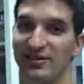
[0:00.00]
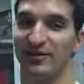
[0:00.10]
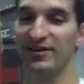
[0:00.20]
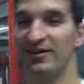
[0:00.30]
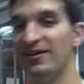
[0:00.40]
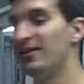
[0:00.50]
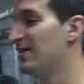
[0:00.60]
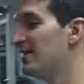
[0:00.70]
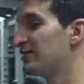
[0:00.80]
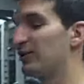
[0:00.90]
It's gonna
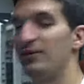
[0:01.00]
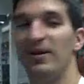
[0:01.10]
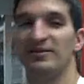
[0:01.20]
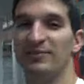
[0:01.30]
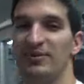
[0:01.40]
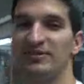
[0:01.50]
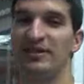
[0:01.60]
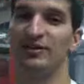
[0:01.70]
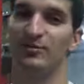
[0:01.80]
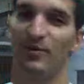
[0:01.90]
it's gonna mess up the
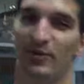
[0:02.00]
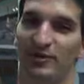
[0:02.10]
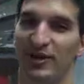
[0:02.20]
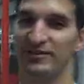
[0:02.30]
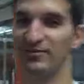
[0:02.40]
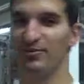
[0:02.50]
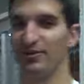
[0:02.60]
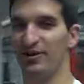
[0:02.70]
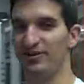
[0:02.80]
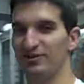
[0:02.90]
salesman when he tries to put
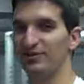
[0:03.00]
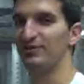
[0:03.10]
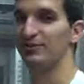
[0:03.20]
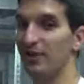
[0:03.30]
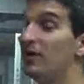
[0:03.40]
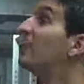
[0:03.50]
on your suit. So.